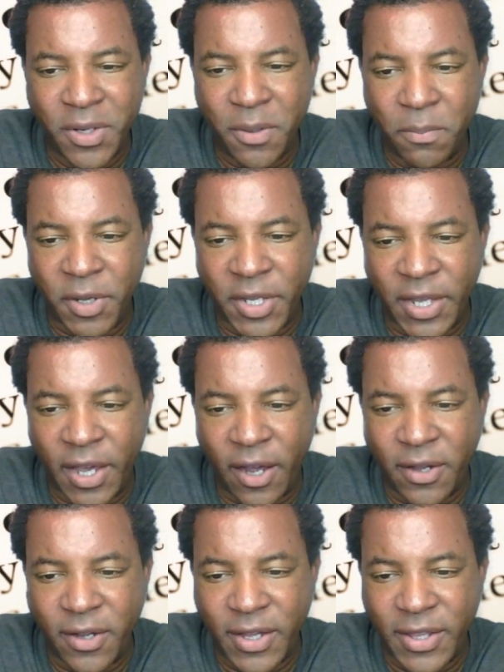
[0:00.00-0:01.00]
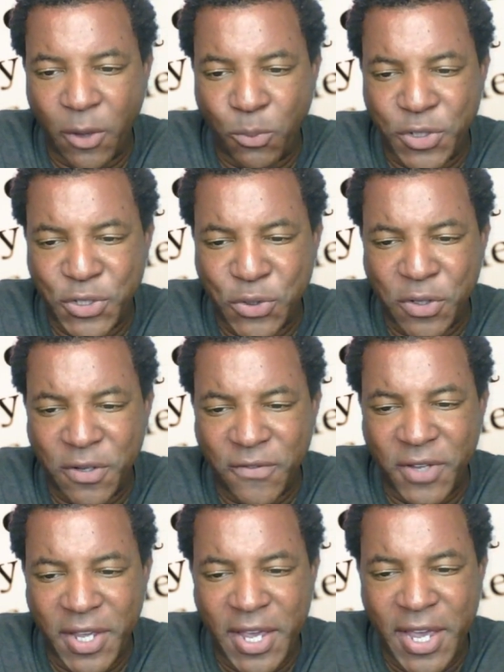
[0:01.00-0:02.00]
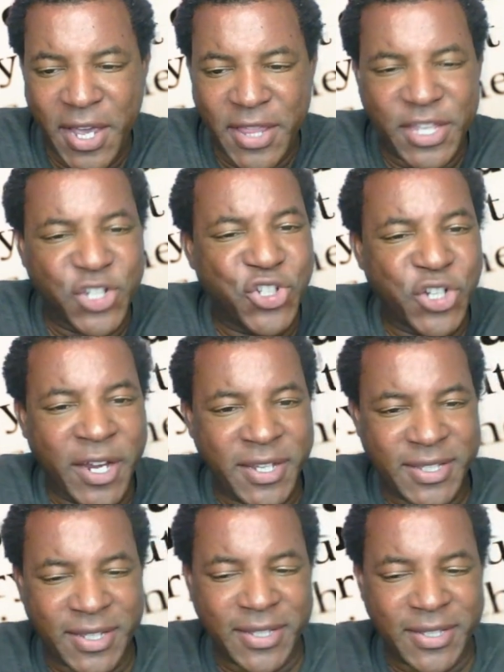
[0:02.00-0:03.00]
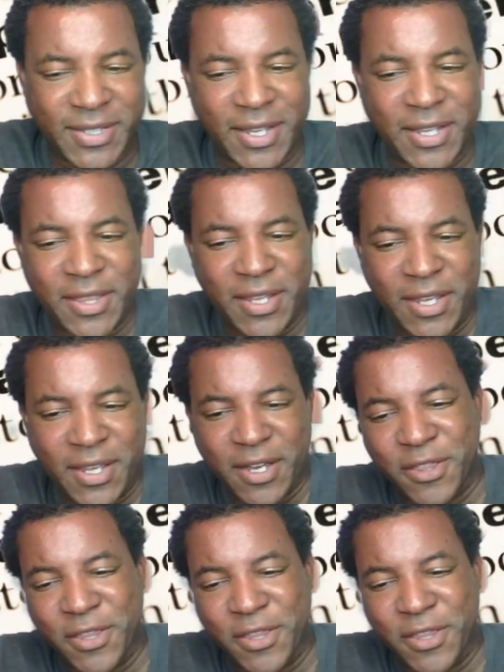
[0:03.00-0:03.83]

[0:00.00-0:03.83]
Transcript: But yeah, that was sort of the genesis in the